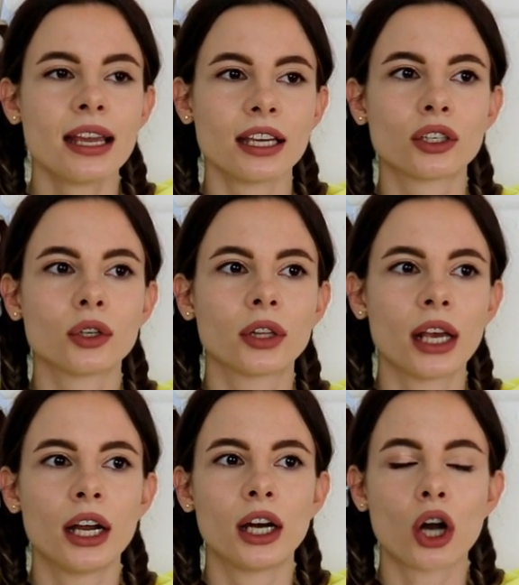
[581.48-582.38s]
it to
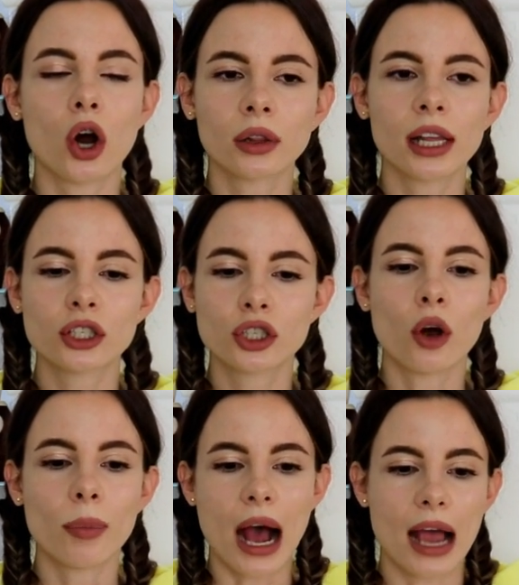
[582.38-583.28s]
their online
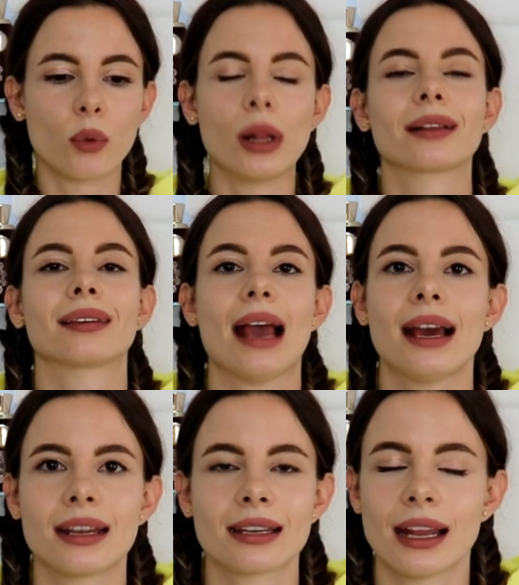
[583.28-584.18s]
shop, I will get it.